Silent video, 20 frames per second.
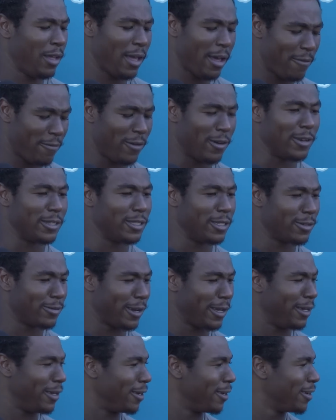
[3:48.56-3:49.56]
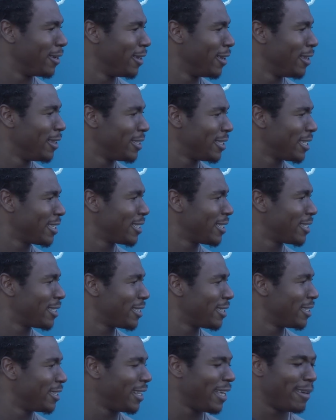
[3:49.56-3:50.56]
how far is this right here? 6
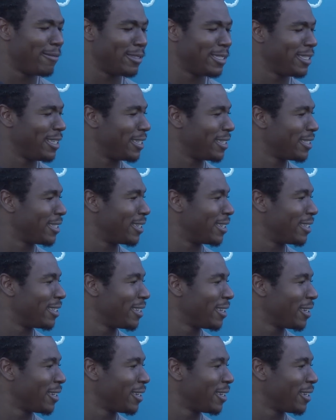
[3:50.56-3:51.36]
inches? Not even six, huh?